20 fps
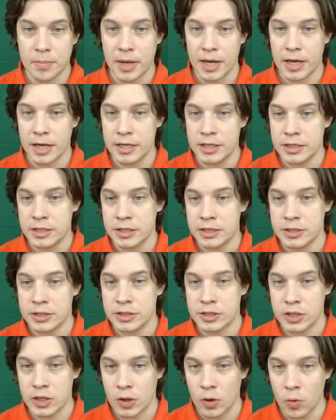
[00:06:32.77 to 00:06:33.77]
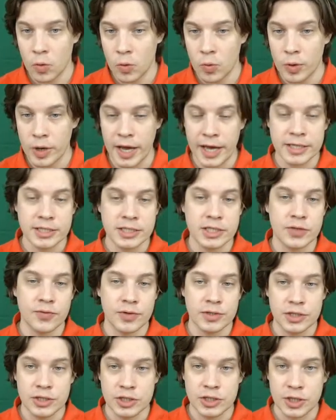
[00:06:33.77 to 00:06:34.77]
a slow and
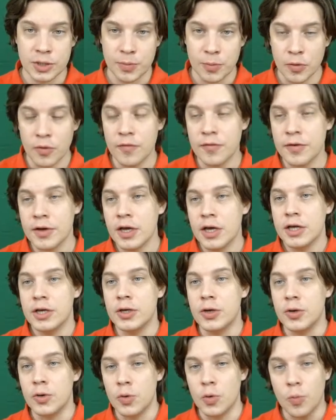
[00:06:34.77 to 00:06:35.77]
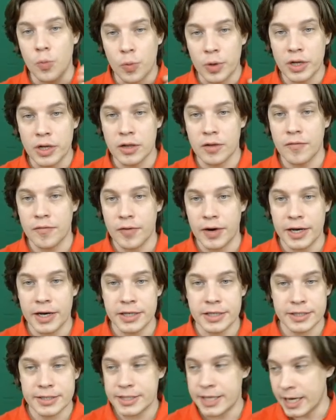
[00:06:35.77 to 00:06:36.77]
strategic move, you will
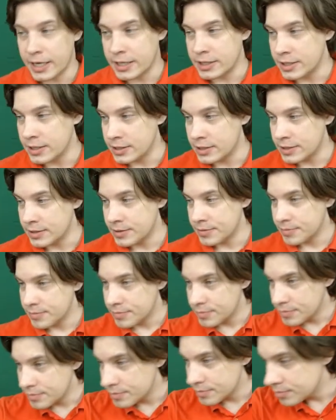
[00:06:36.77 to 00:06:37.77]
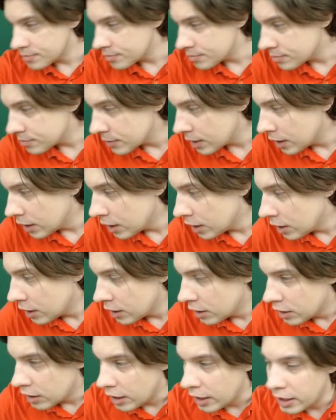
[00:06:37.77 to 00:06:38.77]
find tactics.
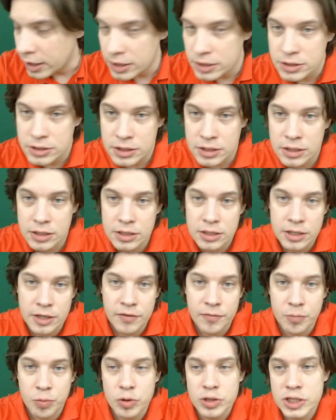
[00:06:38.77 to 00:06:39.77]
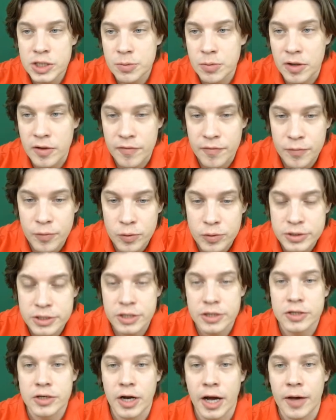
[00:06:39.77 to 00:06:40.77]
And if possible,
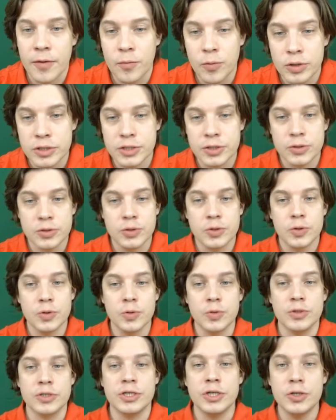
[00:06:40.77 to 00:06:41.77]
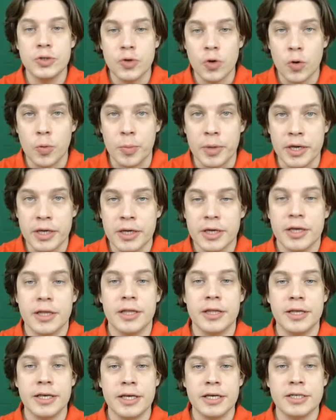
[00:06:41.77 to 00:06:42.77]
first I want you to determine
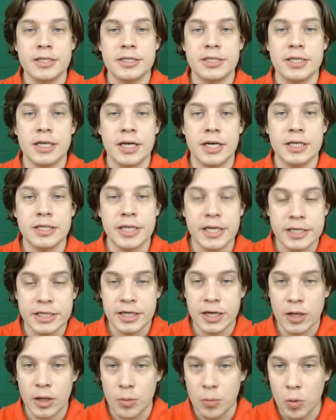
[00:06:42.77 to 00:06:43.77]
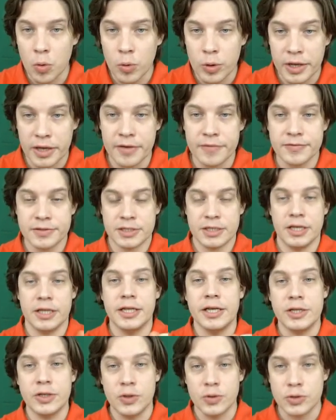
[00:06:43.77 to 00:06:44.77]
these tactical motifs
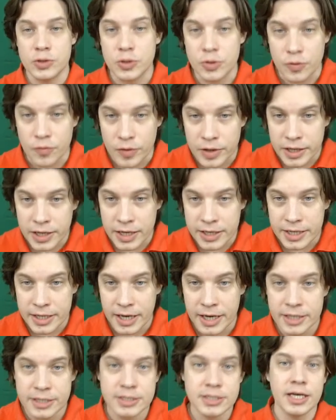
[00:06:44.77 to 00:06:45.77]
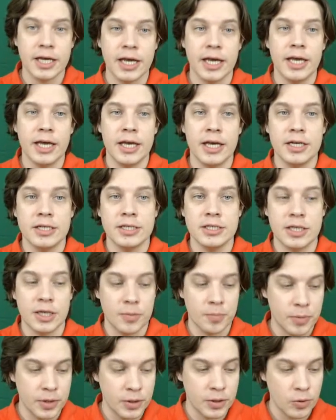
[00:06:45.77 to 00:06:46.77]
that you should recognize, and
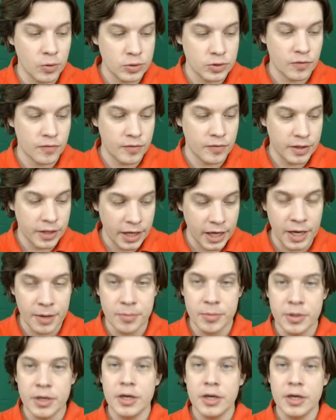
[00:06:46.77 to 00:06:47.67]
because of them